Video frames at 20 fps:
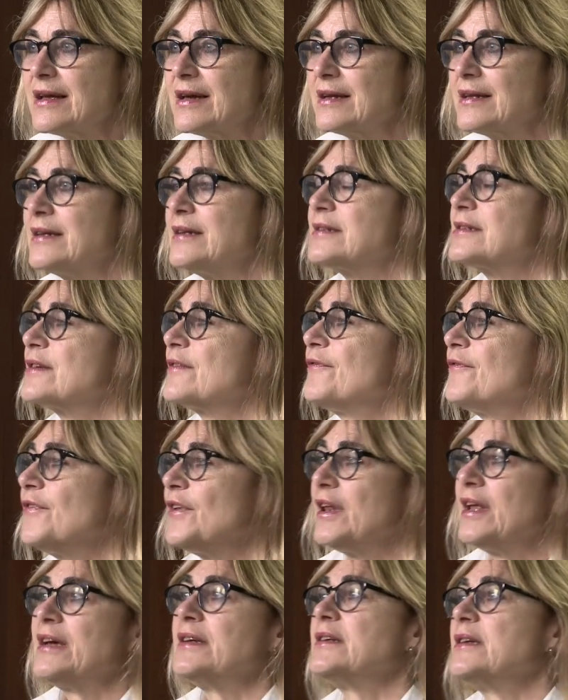likely to
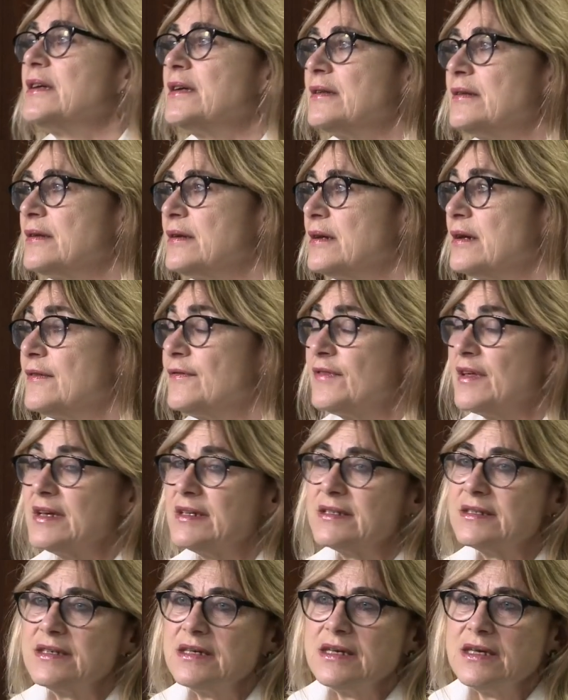flood in than if
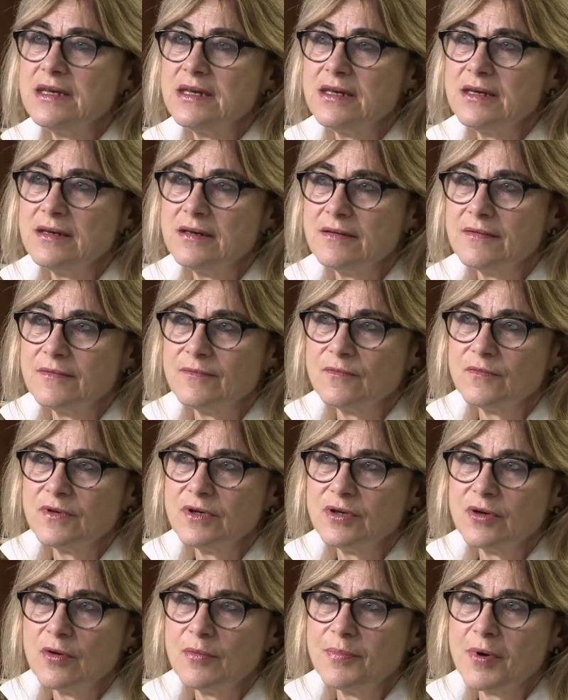they see,
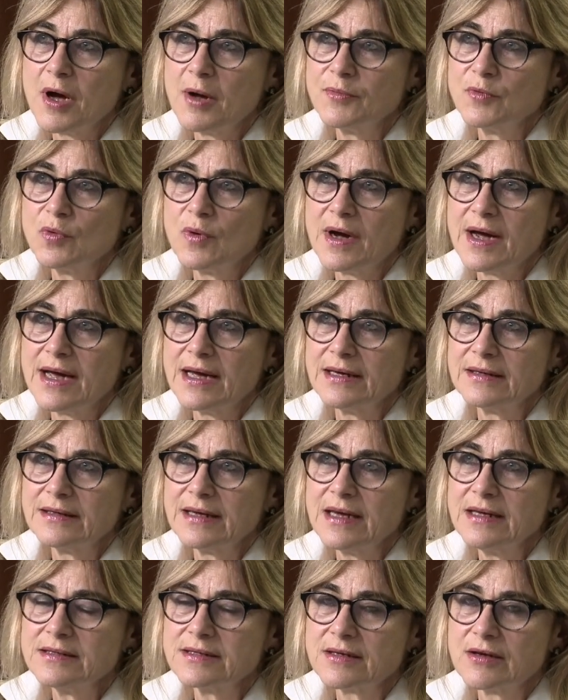you know, barbed wire
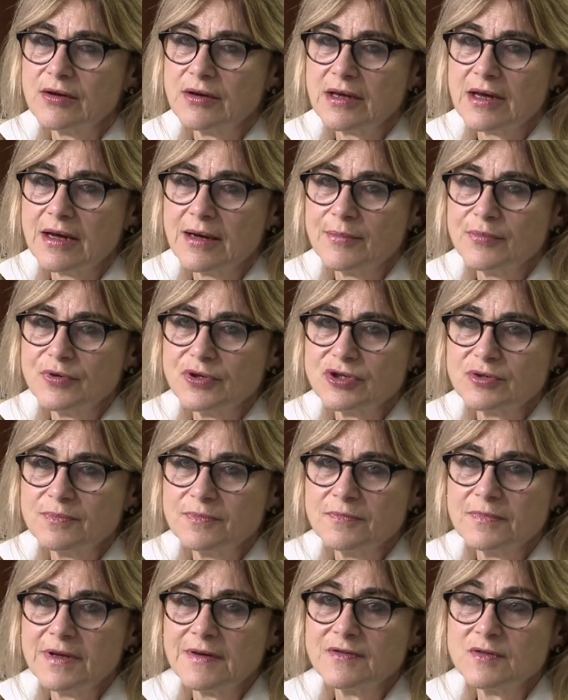gates going up, which
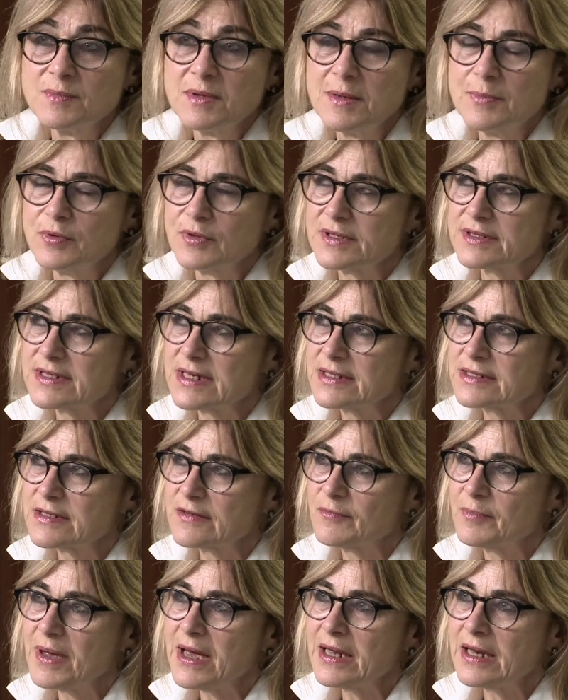gives people a
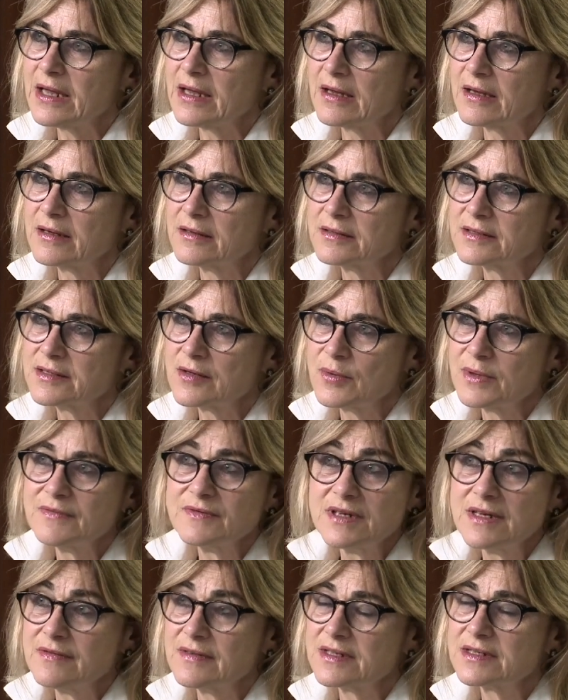sense of panic. And so
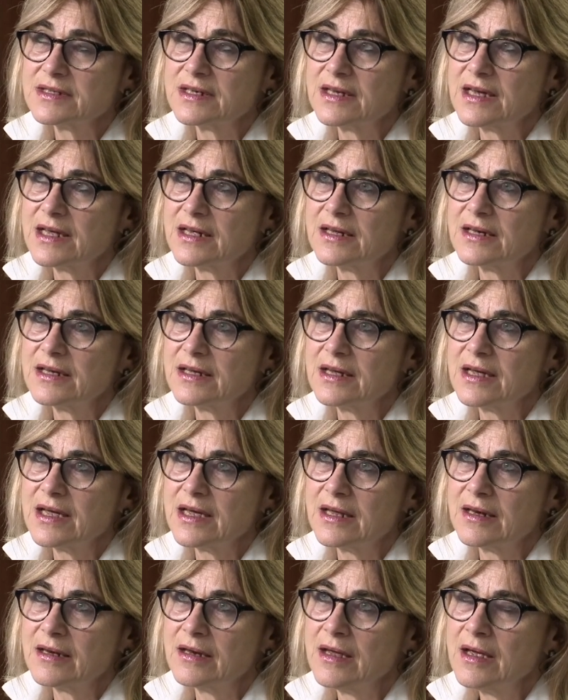we've seen this again and
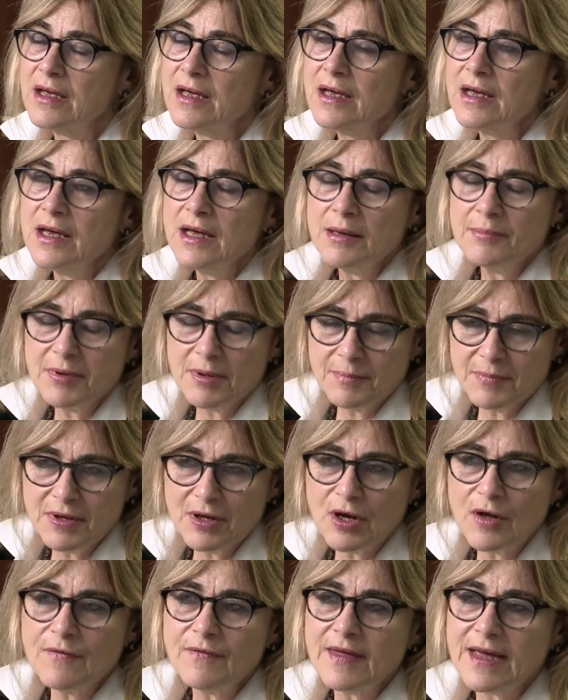again. But
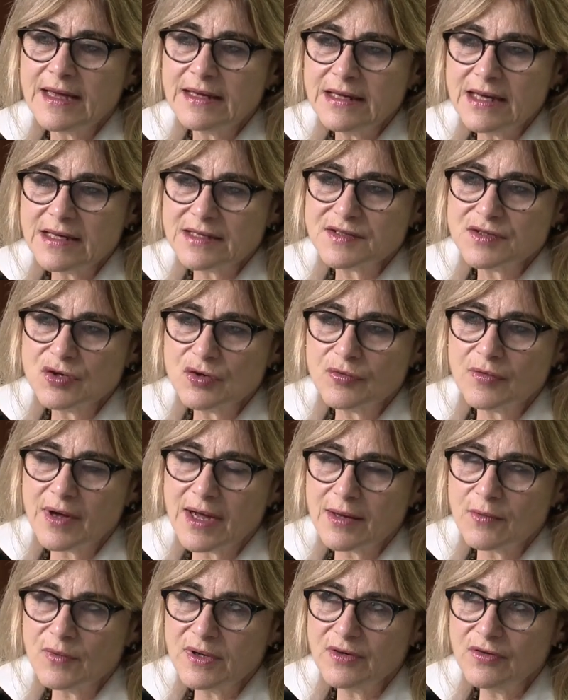beyond that, yes, you're
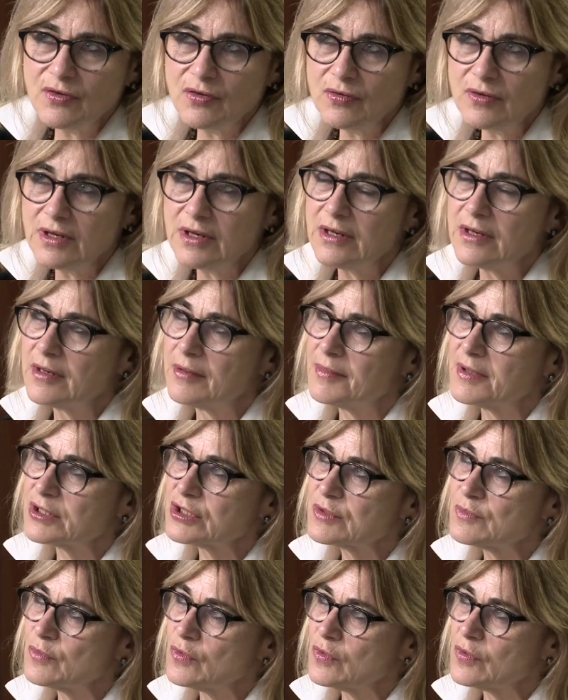right. We do need a
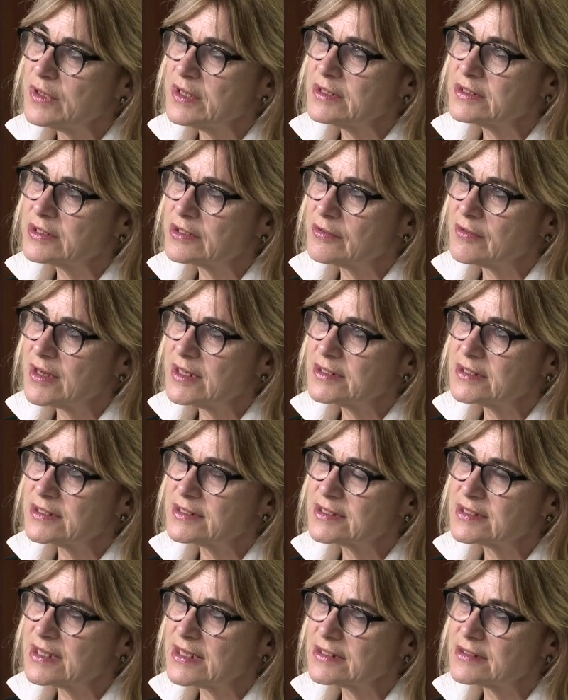much more
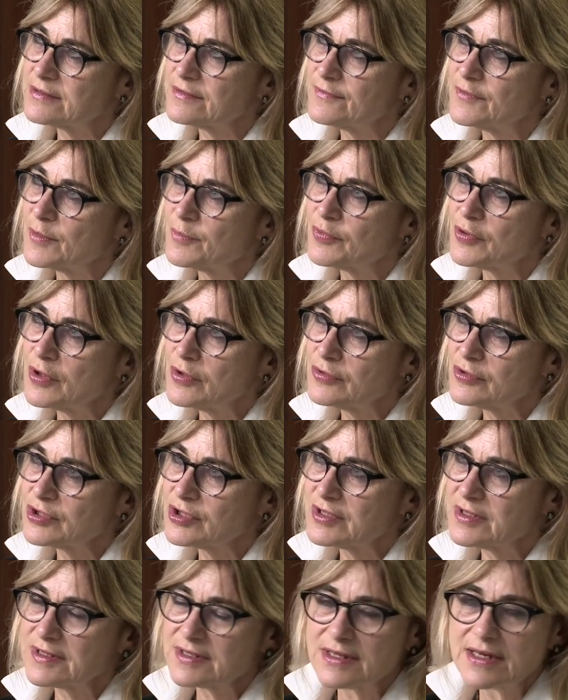integrated set of
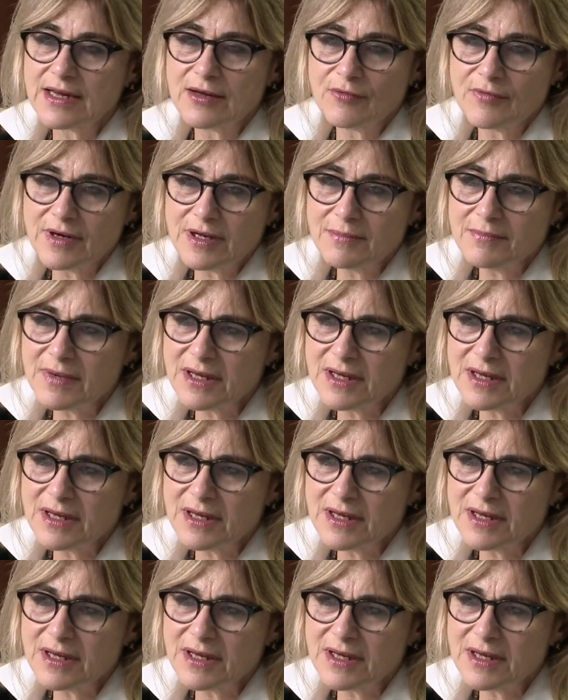approaches. And I already